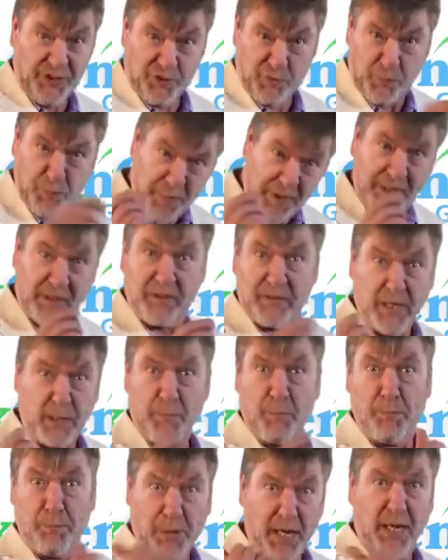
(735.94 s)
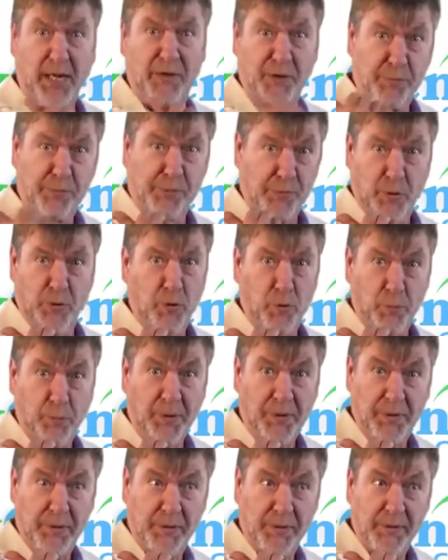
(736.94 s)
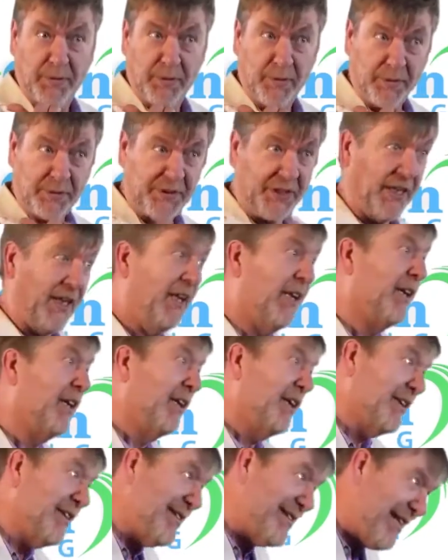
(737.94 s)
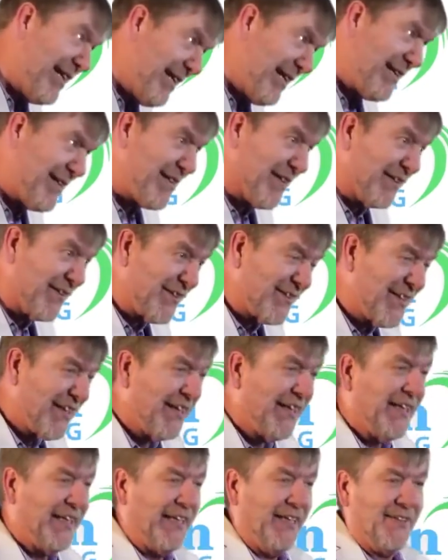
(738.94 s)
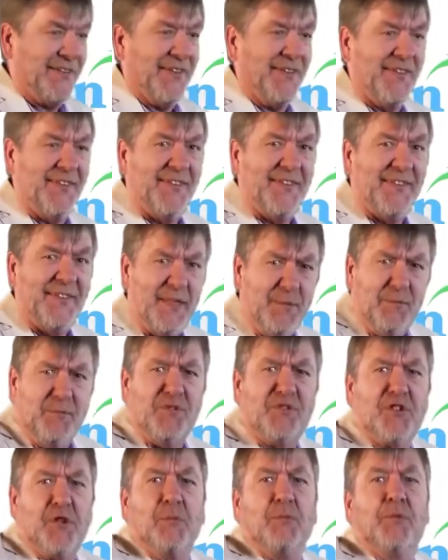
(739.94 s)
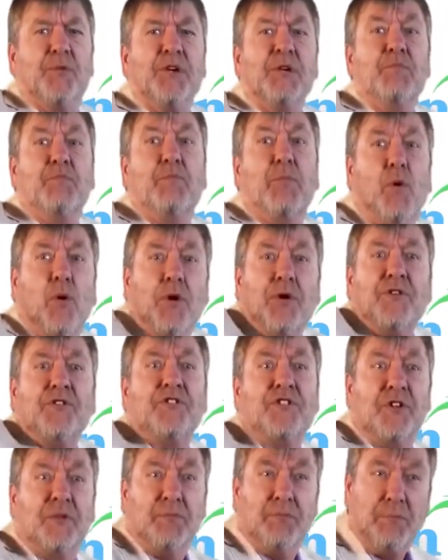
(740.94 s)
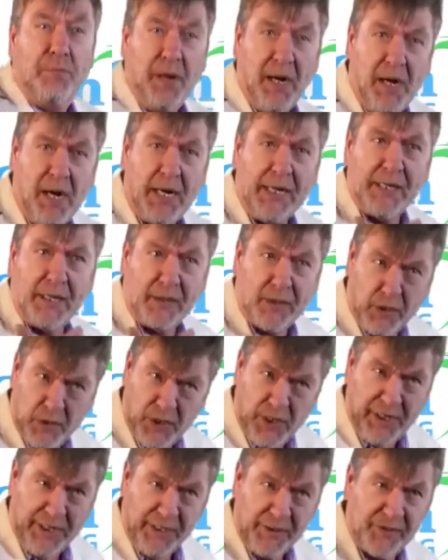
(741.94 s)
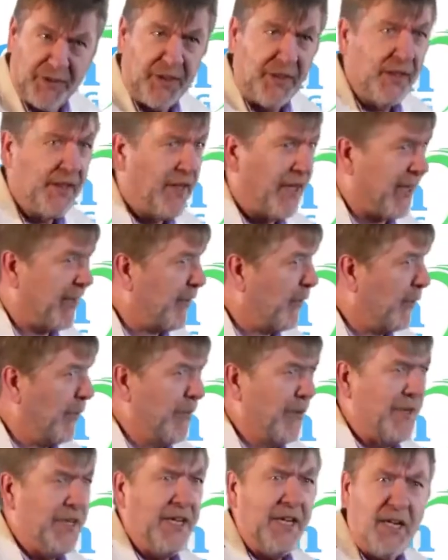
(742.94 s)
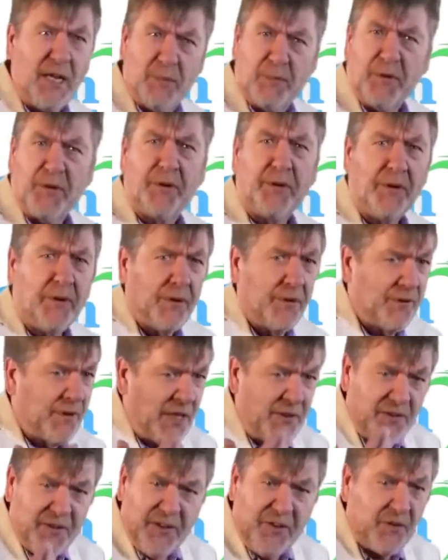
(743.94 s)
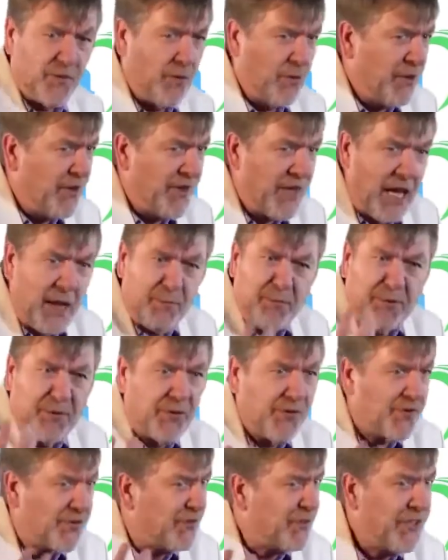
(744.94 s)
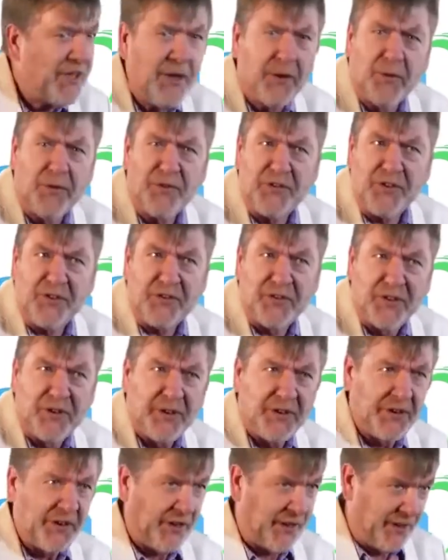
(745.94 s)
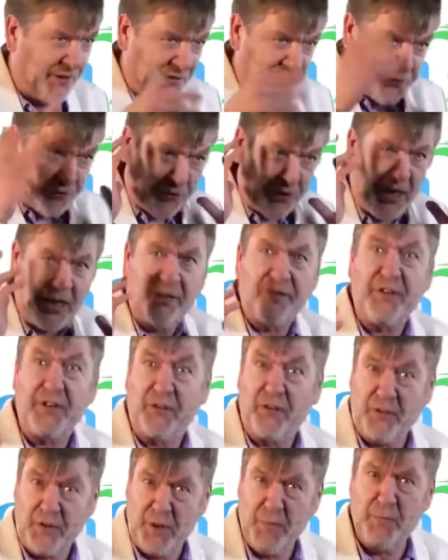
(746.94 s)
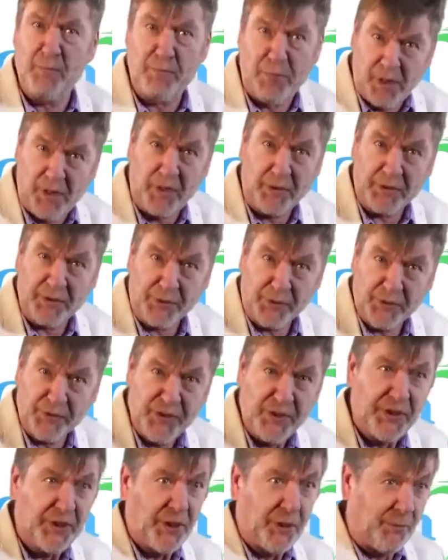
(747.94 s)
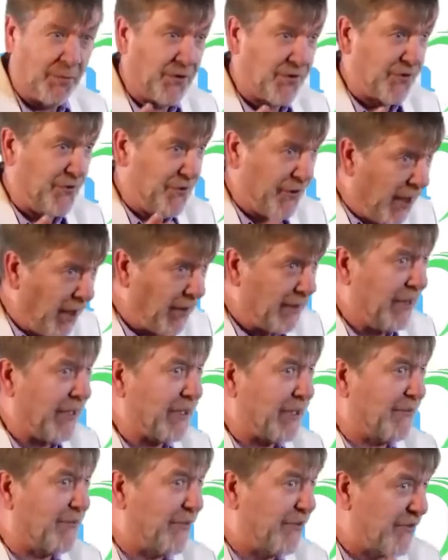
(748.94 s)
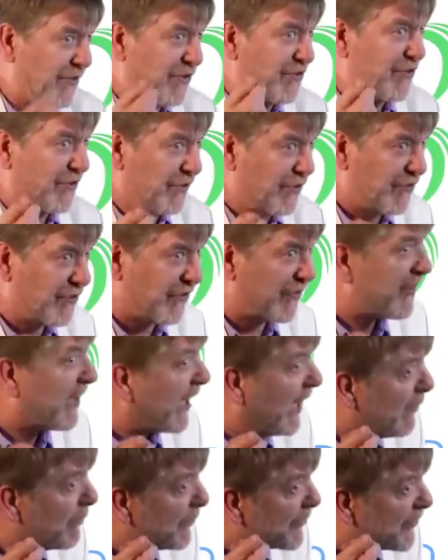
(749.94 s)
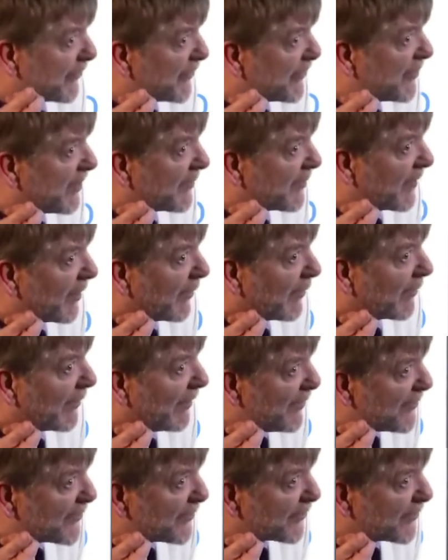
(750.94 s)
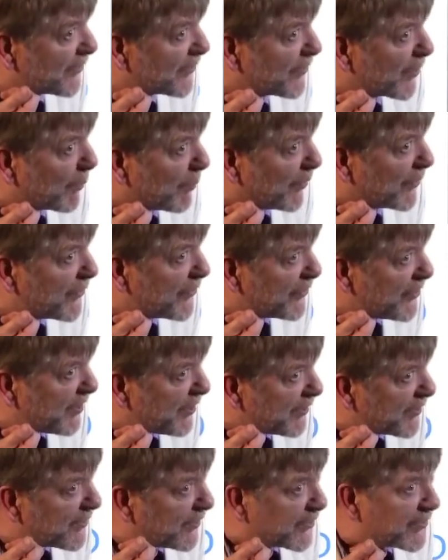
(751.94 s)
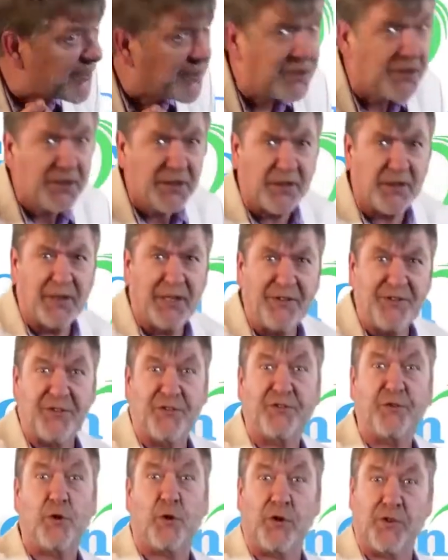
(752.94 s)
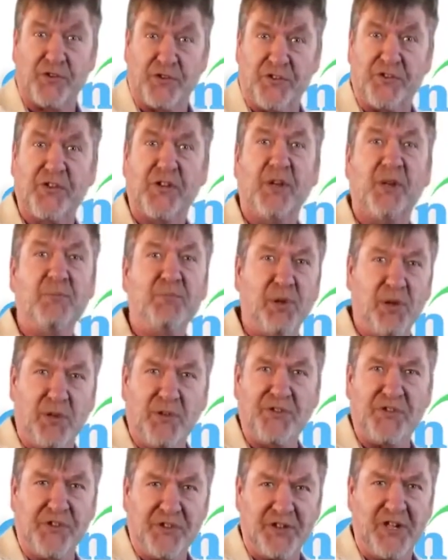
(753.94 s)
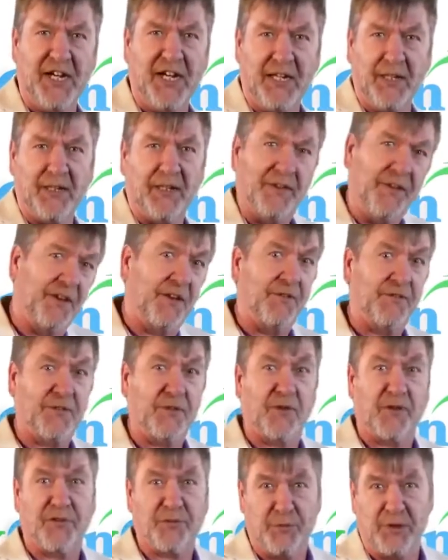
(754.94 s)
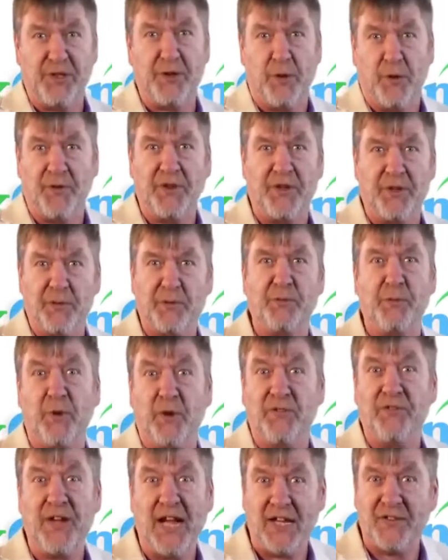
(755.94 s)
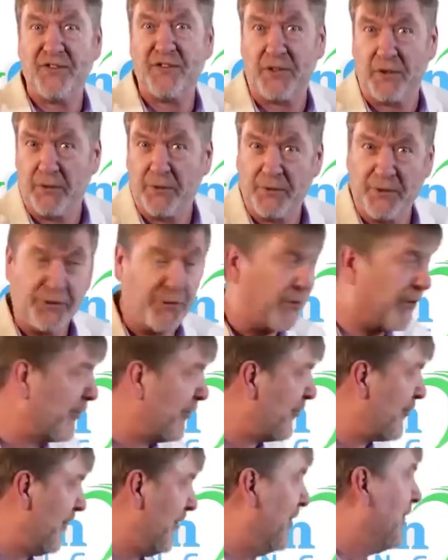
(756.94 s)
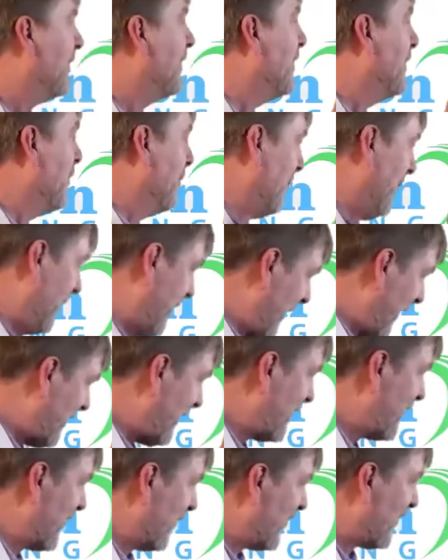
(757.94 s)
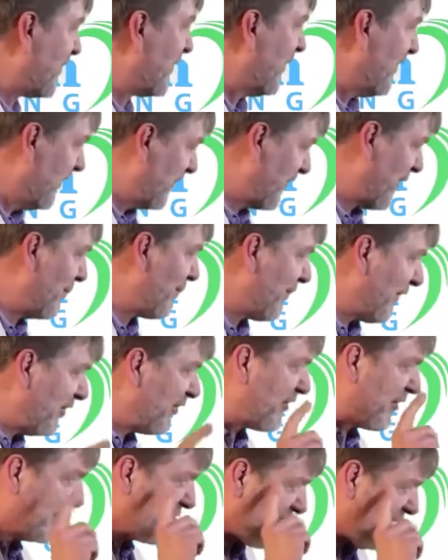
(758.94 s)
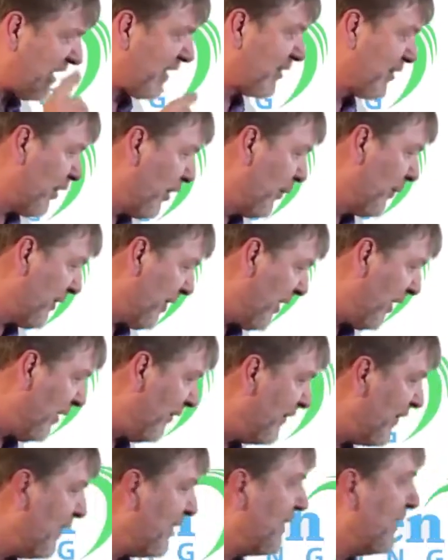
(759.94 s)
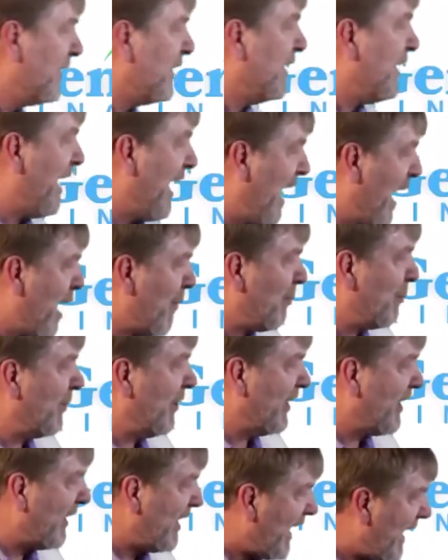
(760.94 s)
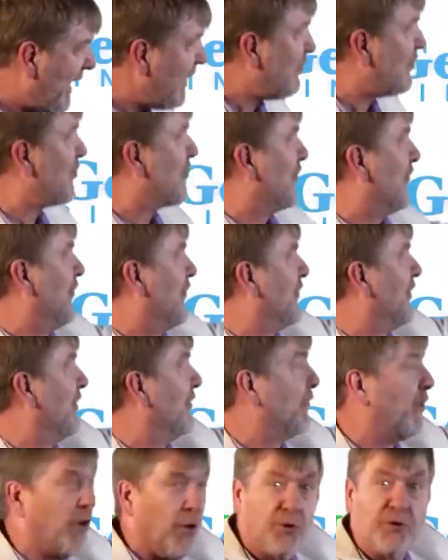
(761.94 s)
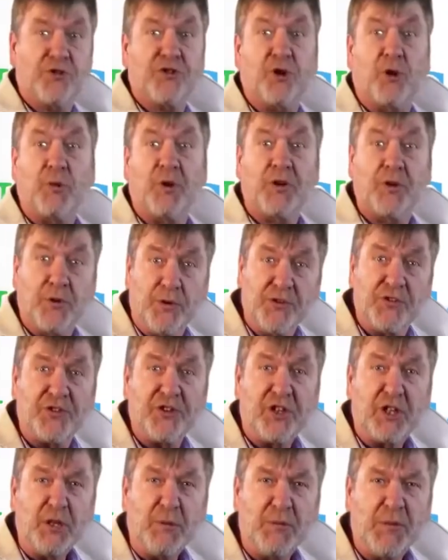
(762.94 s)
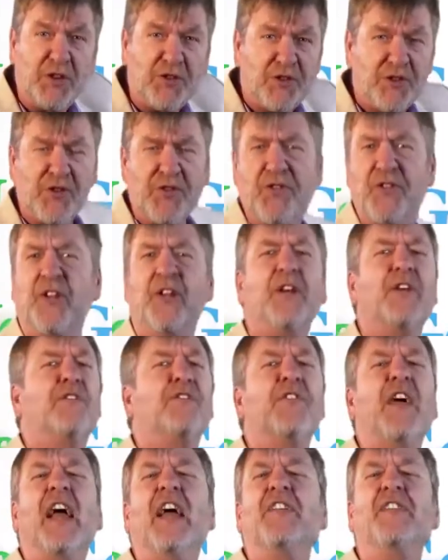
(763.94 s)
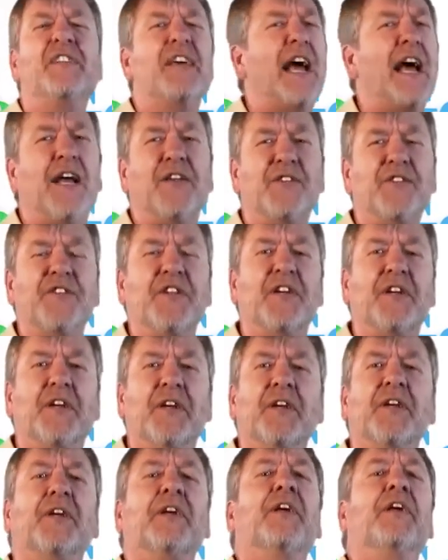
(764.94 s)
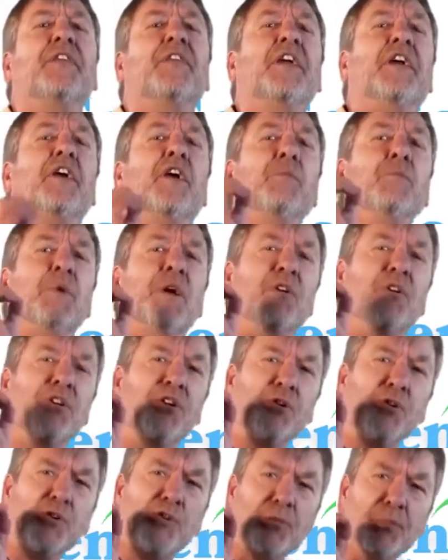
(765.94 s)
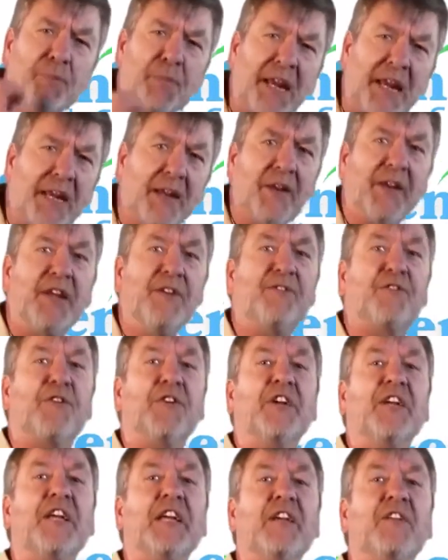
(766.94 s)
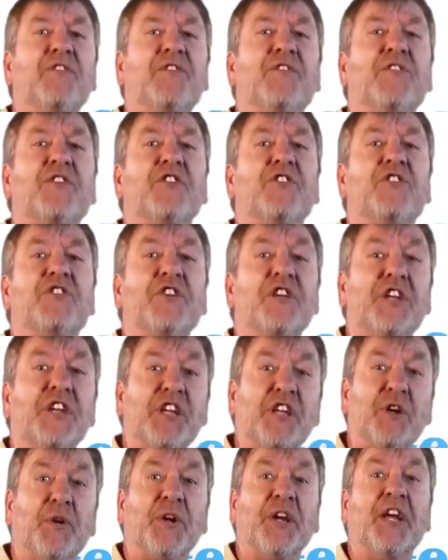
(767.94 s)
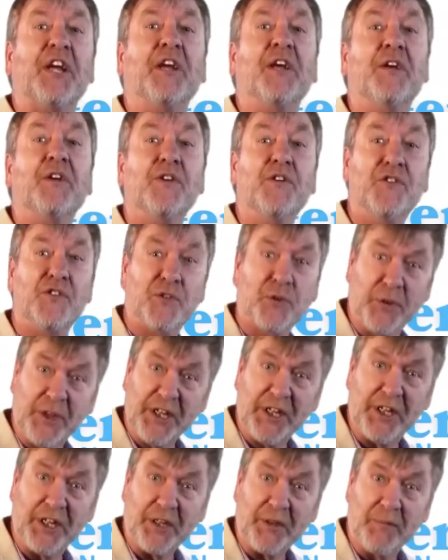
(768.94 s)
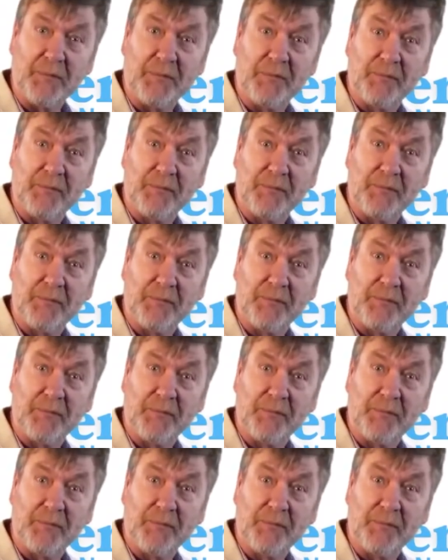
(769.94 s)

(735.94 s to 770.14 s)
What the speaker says: that's picked up by the probe. Okay? Tinnitus is a symptom reported by a client, and only him or her, only that person hears it. And it's driving them bonkers, but it's not like a physician is just able to sit there and listen to someone's tinnitus, unless of course it's pulsatile, and then of course we know that it's more vascular in origin. But that's just something to take note of. Applications of otoacoustic emissions, fantastic. They are used mainly for infant hearing screening.